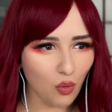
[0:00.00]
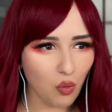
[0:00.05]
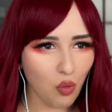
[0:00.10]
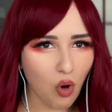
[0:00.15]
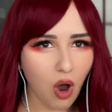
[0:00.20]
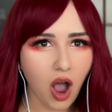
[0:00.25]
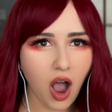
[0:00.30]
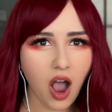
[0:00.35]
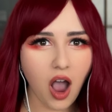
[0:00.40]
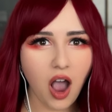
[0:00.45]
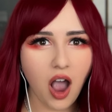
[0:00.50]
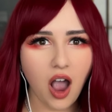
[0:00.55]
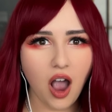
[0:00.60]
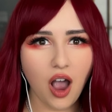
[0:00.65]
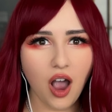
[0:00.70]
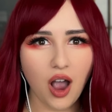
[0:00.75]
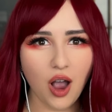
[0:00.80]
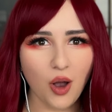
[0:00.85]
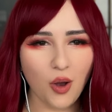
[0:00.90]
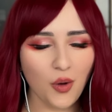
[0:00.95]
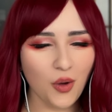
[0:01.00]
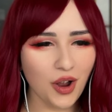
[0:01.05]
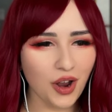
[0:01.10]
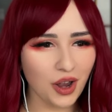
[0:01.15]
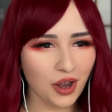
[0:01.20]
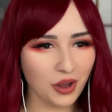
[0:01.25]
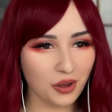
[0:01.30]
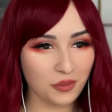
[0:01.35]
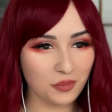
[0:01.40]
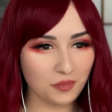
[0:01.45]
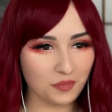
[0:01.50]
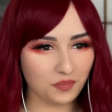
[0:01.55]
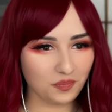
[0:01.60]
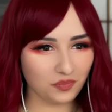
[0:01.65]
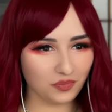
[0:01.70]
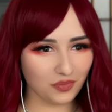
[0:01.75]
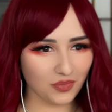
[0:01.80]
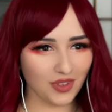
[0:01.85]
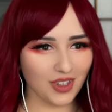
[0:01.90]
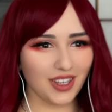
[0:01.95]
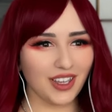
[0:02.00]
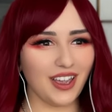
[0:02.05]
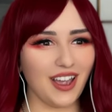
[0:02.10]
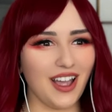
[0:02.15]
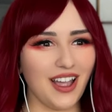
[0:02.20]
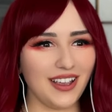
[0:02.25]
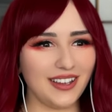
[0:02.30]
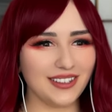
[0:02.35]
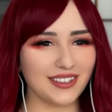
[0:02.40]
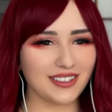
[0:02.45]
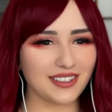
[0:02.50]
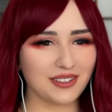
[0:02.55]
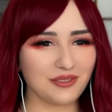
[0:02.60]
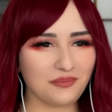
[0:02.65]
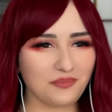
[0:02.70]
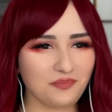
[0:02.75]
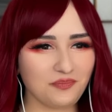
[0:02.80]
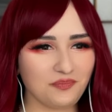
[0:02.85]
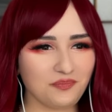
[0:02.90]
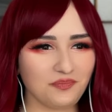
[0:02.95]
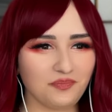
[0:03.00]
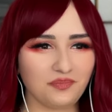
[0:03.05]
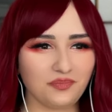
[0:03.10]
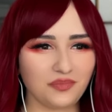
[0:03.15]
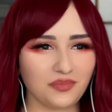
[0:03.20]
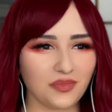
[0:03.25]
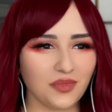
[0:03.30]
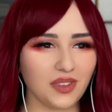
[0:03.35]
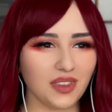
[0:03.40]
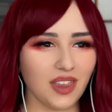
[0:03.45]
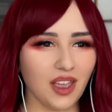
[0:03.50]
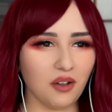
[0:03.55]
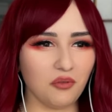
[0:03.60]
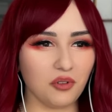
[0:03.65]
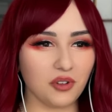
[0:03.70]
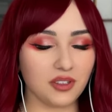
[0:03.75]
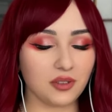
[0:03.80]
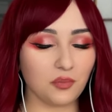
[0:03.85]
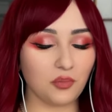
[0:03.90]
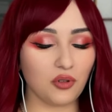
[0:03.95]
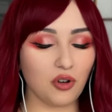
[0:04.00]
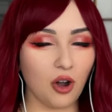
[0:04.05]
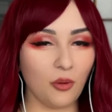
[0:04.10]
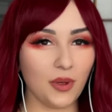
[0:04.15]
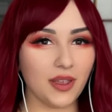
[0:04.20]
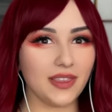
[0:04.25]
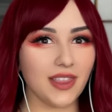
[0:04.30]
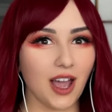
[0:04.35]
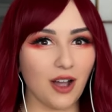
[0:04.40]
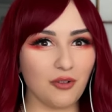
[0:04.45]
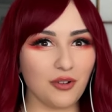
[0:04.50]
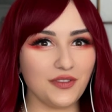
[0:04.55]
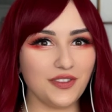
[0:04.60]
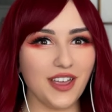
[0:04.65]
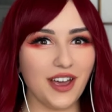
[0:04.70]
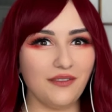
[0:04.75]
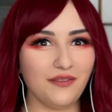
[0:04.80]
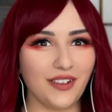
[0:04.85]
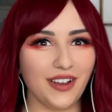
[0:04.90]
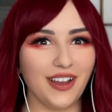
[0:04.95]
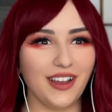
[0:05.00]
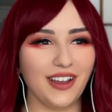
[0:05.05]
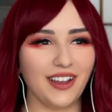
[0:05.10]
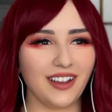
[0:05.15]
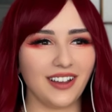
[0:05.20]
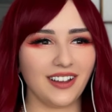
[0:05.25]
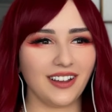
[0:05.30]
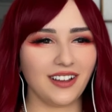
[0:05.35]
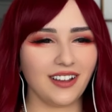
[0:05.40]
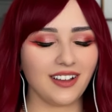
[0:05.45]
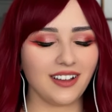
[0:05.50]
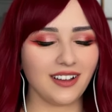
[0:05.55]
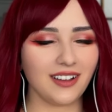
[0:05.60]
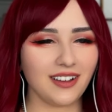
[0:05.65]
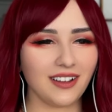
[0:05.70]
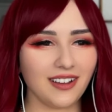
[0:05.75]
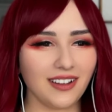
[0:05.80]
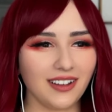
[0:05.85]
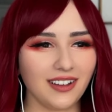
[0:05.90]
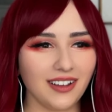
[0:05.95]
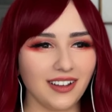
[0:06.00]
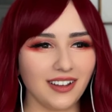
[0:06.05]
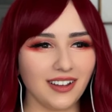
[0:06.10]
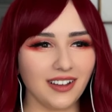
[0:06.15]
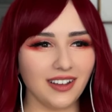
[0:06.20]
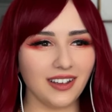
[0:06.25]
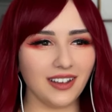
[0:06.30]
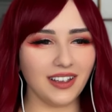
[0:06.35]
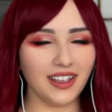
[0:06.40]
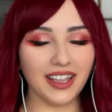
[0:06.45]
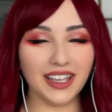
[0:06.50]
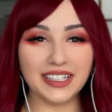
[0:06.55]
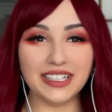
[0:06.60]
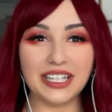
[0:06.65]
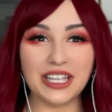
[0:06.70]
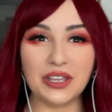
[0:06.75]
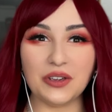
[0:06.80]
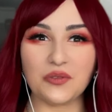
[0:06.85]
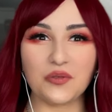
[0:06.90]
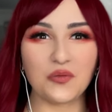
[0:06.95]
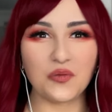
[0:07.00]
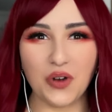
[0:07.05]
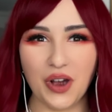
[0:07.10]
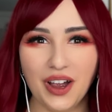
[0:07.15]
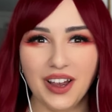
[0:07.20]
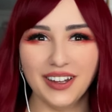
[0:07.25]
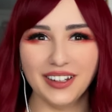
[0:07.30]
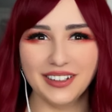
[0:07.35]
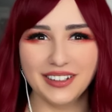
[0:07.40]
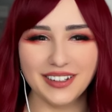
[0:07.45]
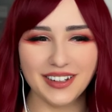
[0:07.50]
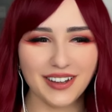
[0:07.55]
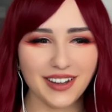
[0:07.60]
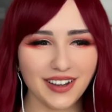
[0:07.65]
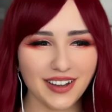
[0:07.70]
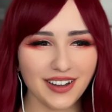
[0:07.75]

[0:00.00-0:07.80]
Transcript: Wow! Guys, that was proper now or never. And he won!